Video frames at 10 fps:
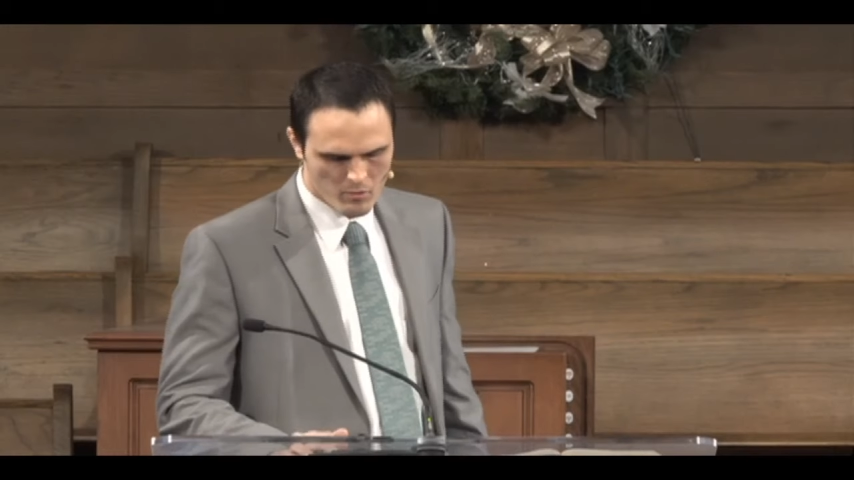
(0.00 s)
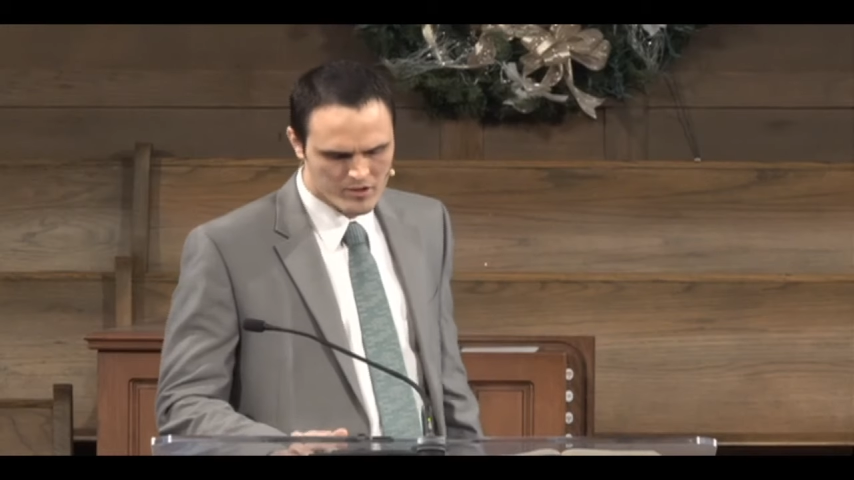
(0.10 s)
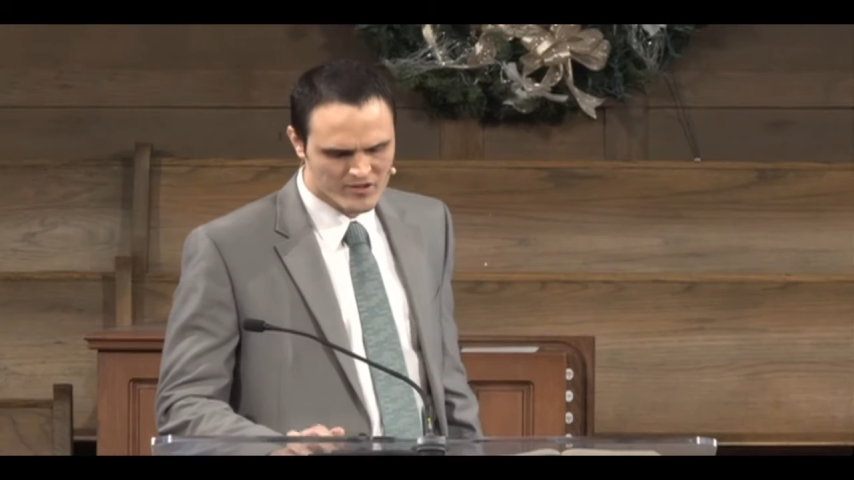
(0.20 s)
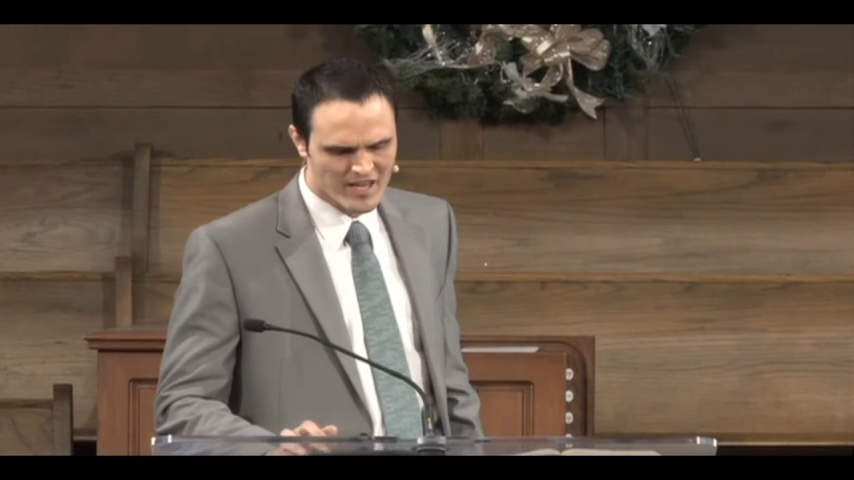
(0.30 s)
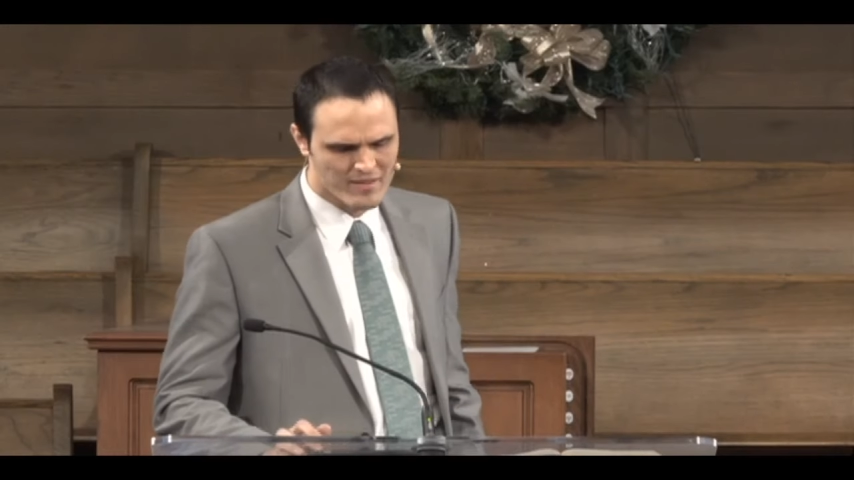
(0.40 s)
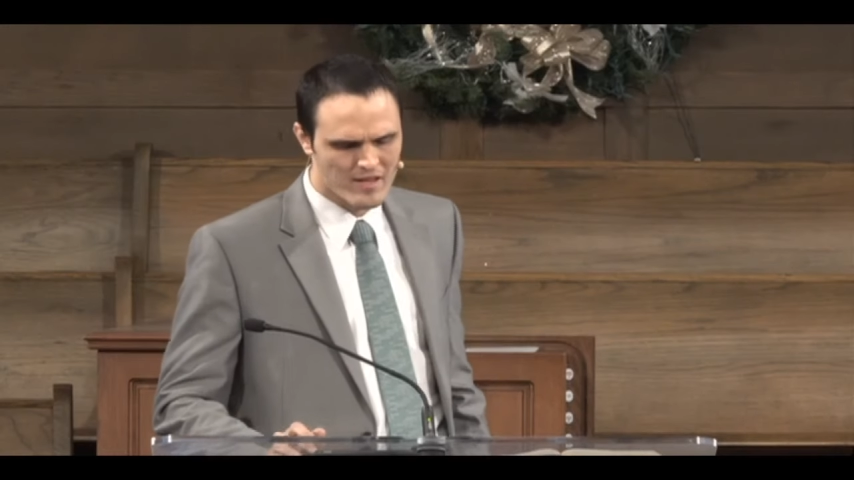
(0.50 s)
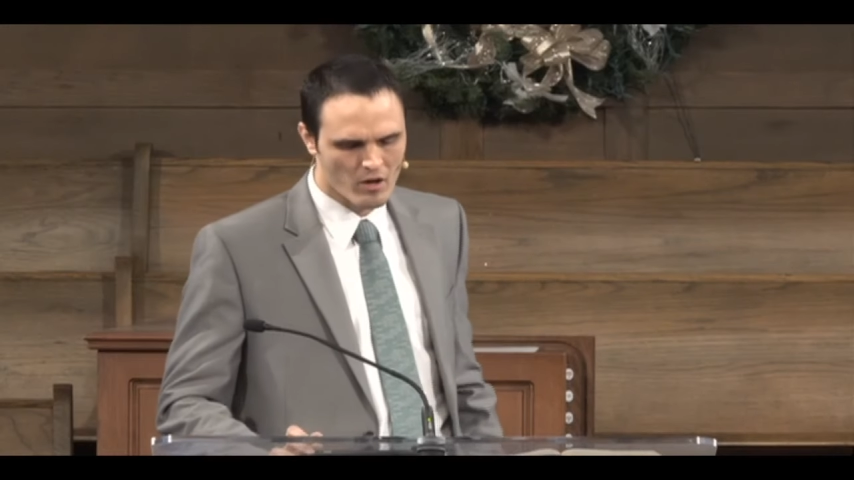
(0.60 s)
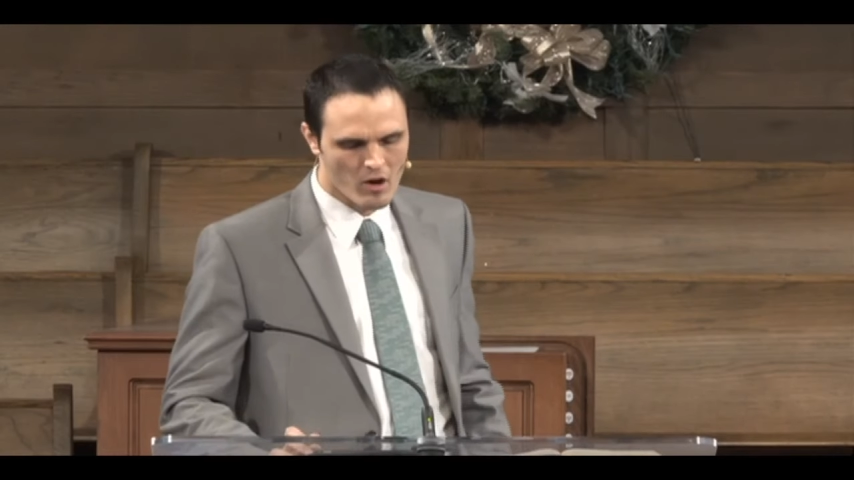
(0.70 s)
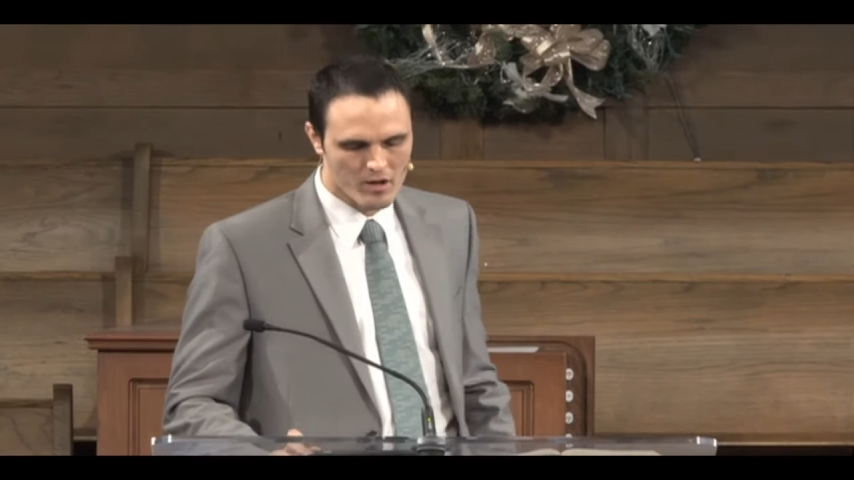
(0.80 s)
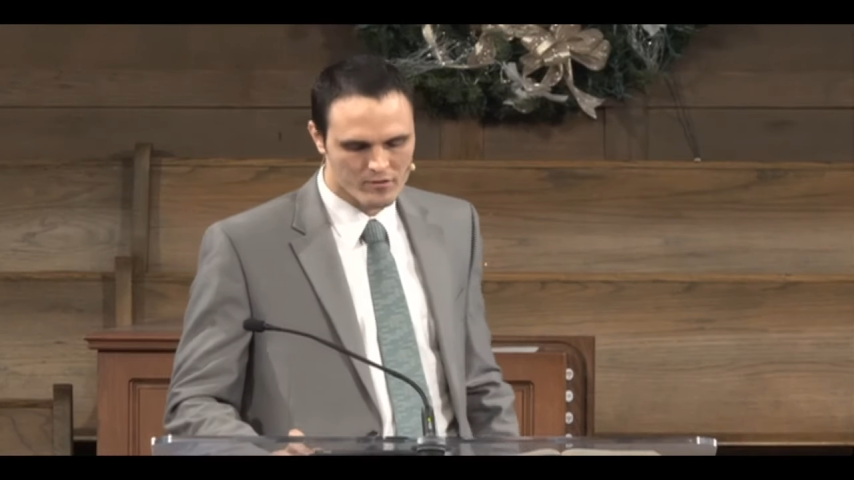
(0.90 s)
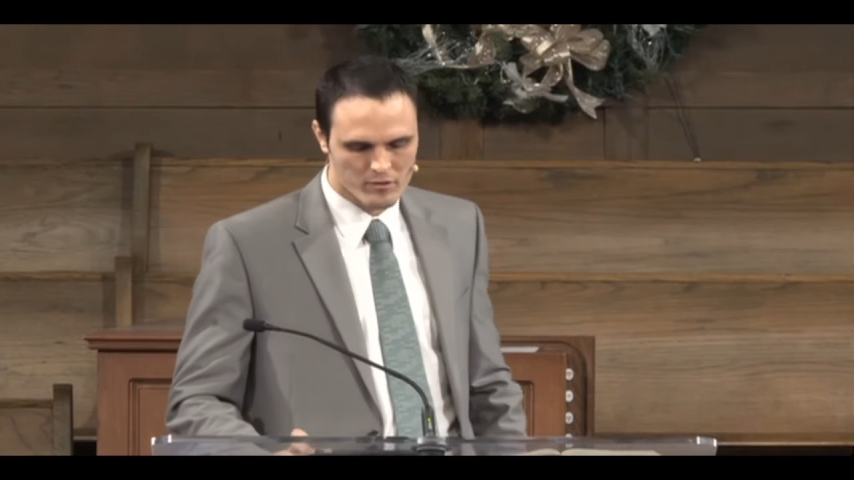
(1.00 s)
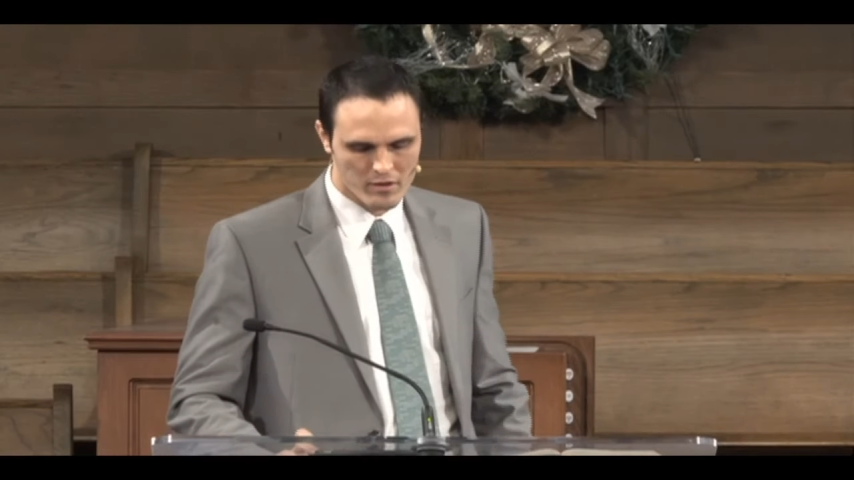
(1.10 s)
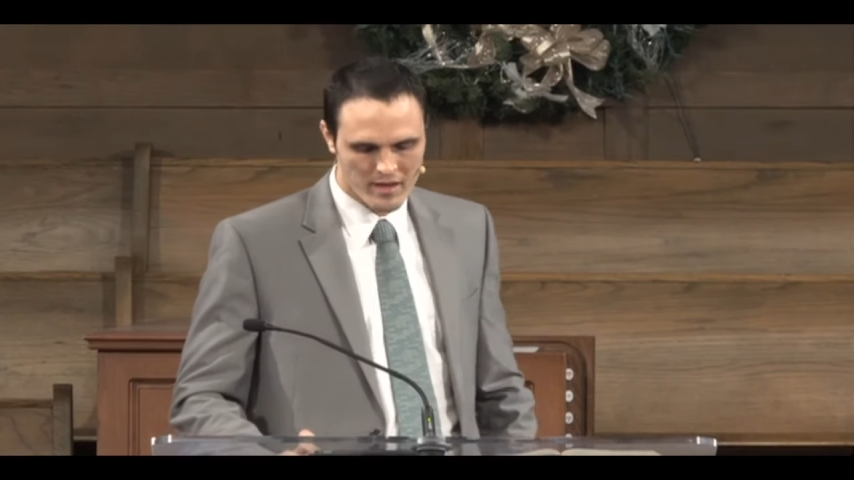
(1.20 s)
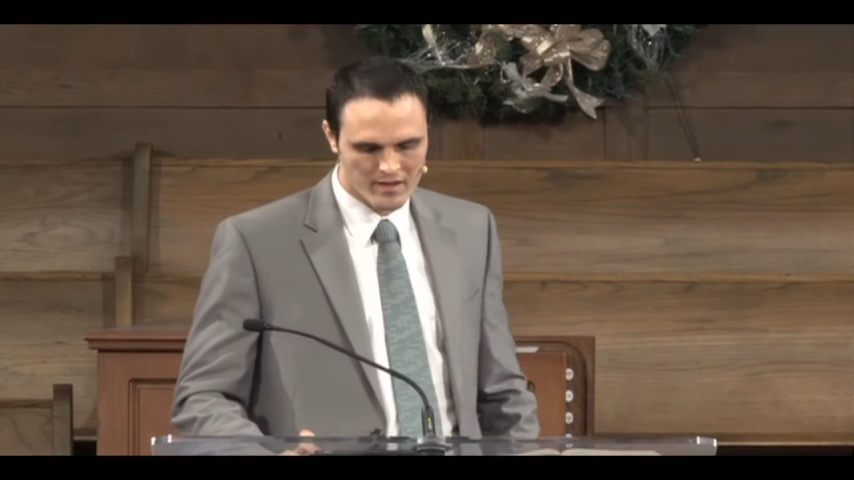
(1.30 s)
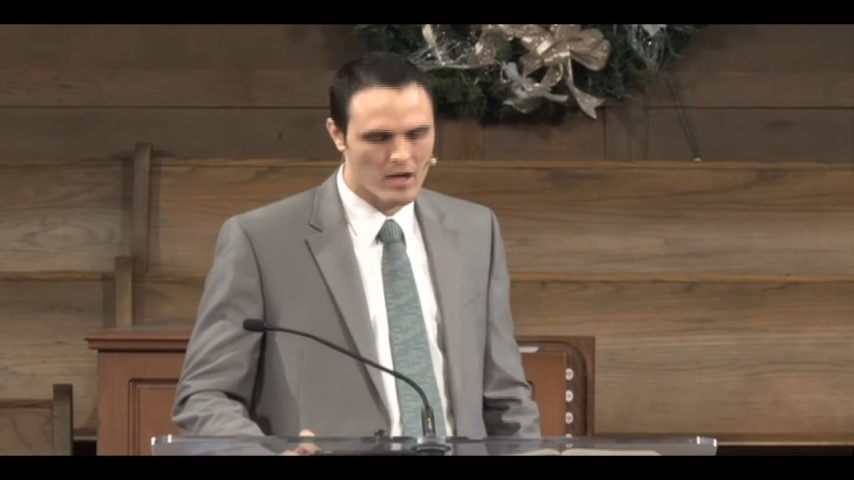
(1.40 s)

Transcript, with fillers: Would you say these are also the things